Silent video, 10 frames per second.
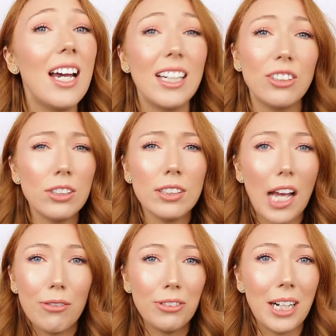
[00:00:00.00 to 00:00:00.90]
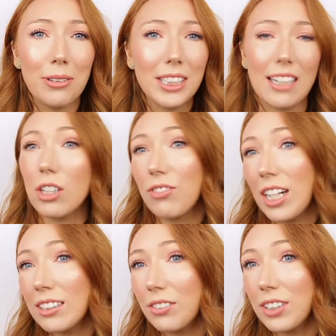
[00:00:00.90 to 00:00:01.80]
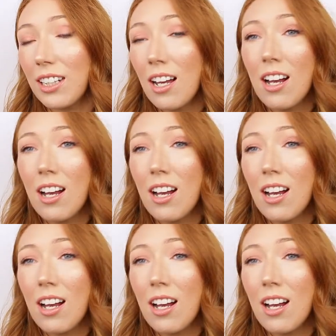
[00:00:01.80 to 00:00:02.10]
It's just every now and again. The rest of it